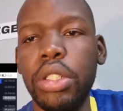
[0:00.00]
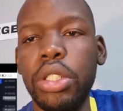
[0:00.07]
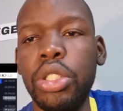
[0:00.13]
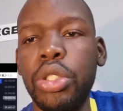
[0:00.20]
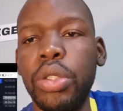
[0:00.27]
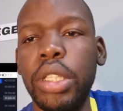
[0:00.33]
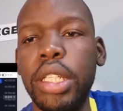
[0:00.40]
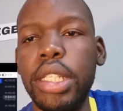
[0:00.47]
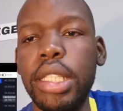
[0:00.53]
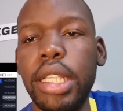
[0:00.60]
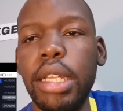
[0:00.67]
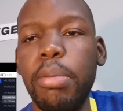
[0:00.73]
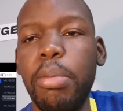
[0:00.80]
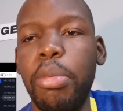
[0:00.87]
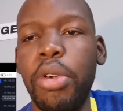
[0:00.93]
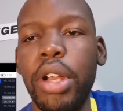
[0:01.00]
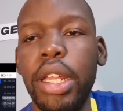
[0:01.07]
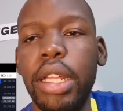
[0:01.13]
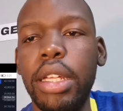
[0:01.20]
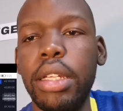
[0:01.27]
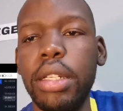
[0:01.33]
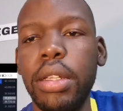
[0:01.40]
should this thing
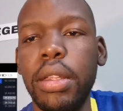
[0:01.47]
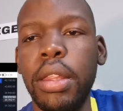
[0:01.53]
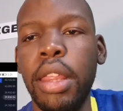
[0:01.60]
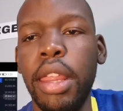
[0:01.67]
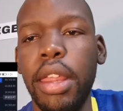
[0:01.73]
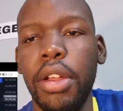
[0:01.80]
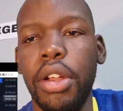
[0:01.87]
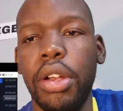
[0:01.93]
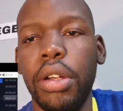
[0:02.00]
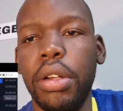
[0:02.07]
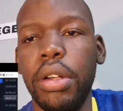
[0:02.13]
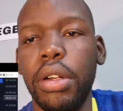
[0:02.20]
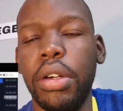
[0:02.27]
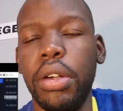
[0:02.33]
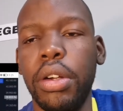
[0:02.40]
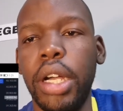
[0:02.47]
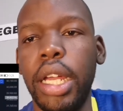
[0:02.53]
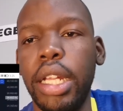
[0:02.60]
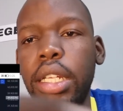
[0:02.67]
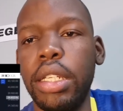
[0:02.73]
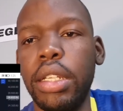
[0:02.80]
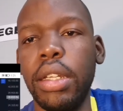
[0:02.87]
break here,
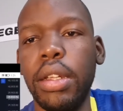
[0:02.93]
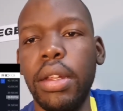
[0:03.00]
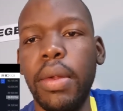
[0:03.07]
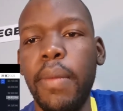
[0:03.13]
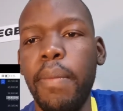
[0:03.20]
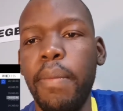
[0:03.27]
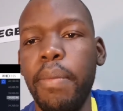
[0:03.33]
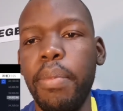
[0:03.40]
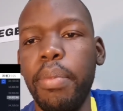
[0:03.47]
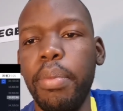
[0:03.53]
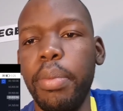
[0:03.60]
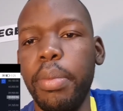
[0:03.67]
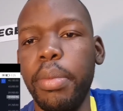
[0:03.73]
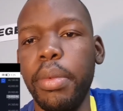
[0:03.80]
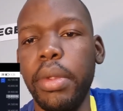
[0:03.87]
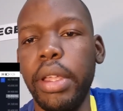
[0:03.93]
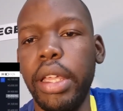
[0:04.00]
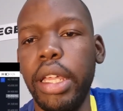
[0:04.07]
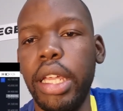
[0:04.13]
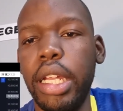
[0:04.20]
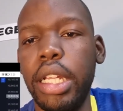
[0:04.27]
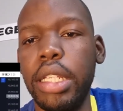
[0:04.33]
right,
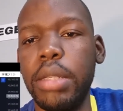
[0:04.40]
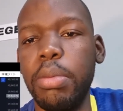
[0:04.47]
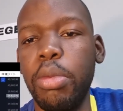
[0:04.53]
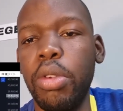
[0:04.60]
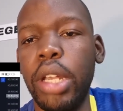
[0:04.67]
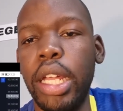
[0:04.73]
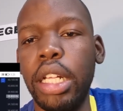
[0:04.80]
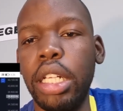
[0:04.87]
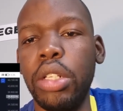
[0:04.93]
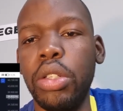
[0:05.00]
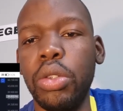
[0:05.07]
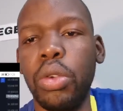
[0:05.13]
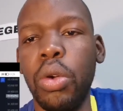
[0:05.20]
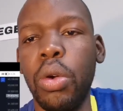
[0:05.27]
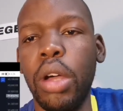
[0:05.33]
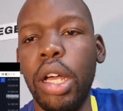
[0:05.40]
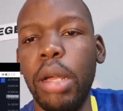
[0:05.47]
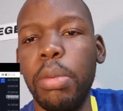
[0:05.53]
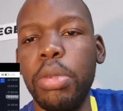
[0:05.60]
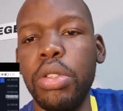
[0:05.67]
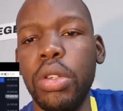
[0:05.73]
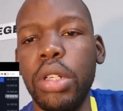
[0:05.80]
it is more likely to go
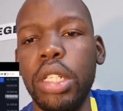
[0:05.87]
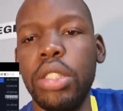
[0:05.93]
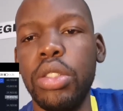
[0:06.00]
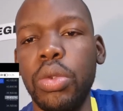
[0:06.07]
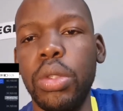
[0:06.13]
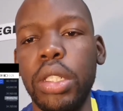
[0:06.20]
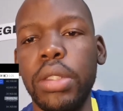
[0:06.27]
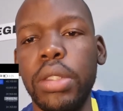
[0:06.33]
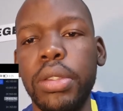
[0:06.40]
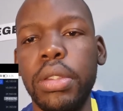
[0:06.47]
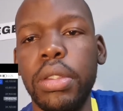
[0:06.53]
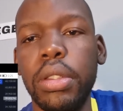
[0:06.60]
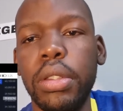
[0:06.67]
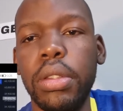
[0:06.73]
up. So let's do this.